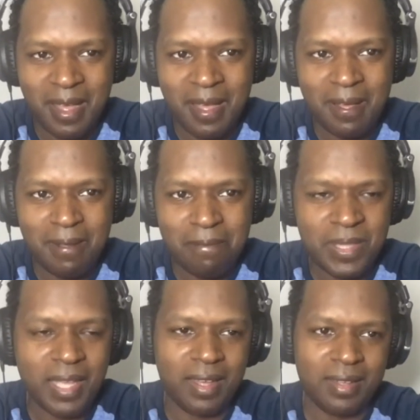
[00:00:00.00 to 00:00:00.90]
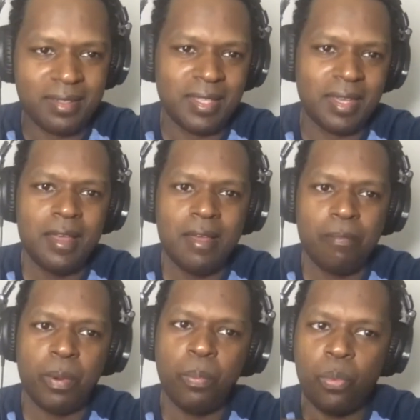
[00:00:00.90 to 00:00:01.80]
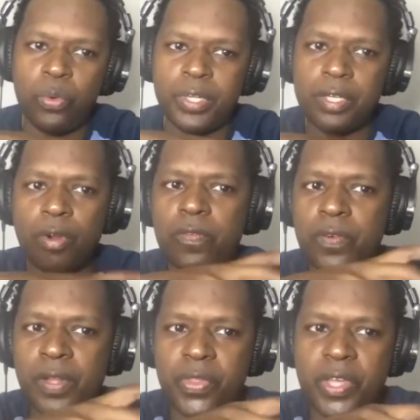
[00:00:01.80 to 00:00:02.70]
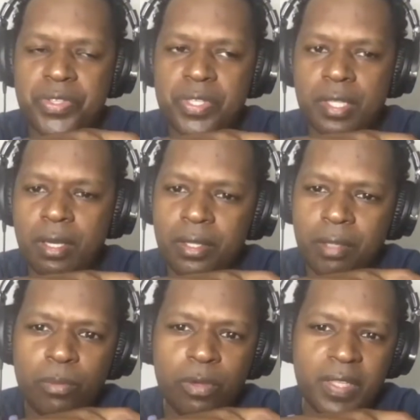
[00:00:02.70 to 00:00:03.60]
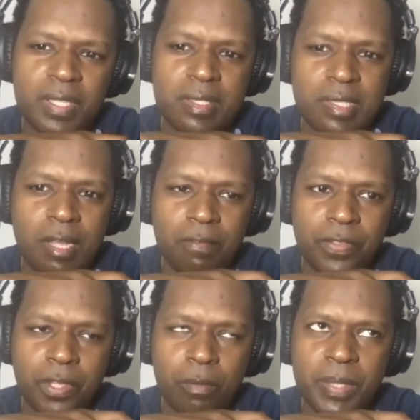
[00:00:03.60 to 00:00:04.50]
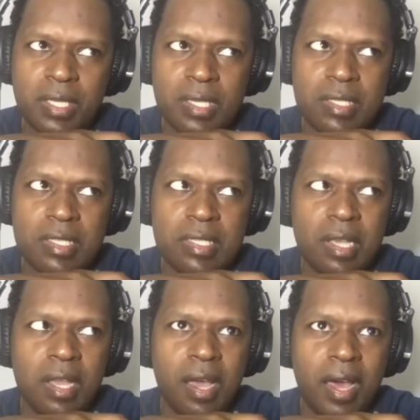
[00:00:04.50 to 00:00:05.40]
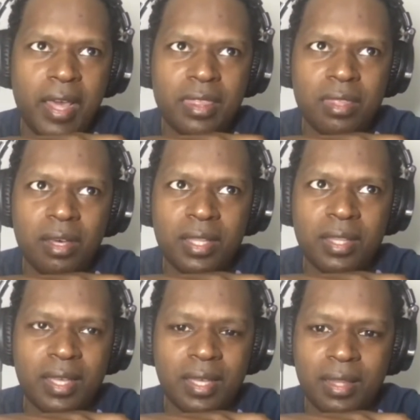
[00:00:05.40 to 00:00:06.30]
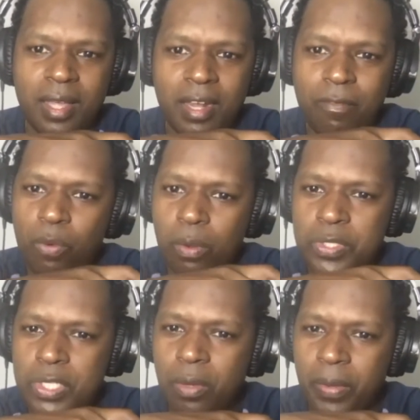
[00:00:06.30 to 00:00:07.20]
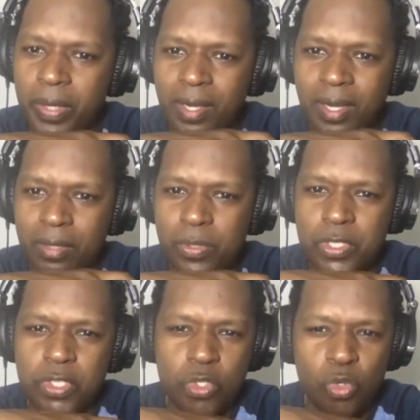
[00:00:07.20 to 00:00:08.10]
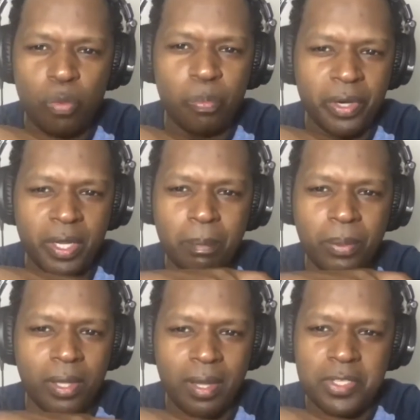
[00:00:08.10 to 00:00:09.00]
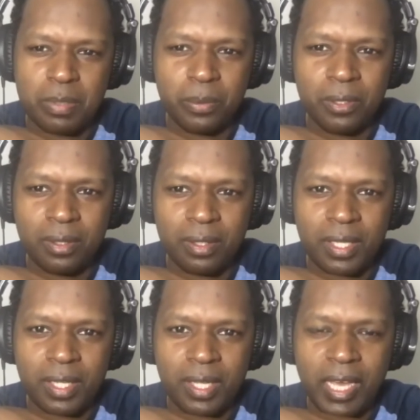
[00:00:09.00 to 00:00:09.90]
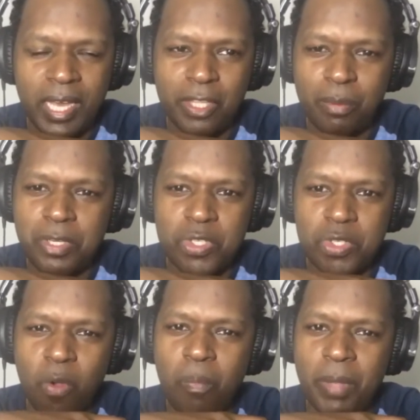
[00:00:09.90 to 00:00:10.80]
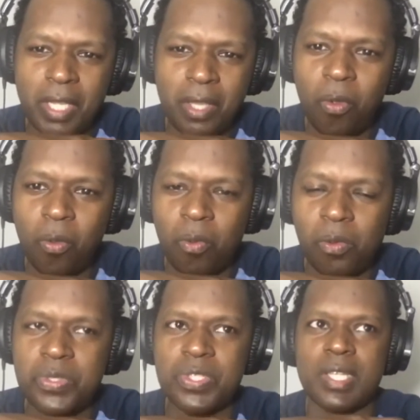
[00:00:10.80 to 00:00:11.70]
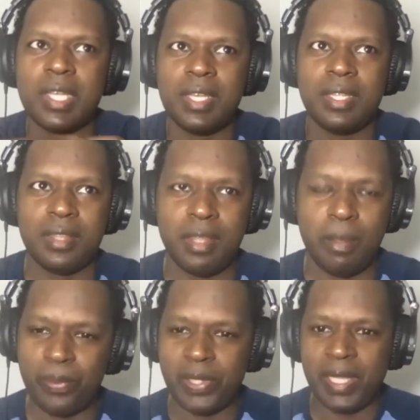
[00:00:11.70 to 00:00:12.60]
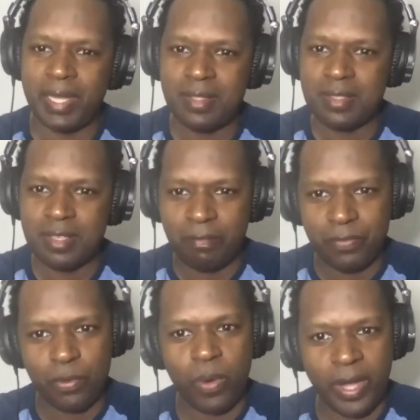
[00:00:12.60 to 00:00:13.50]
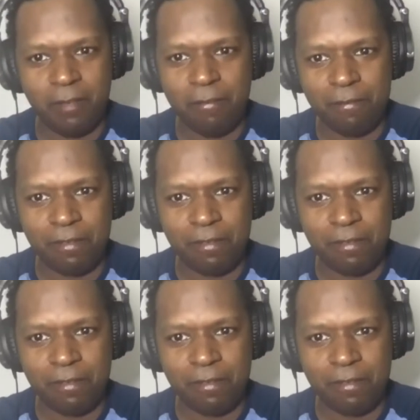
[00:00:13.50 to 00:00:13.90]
What are your overall thoughts on the movie itself, though? Because I thought like a lot of what was going on was super implausible, and there were so many holes in the plans of the wife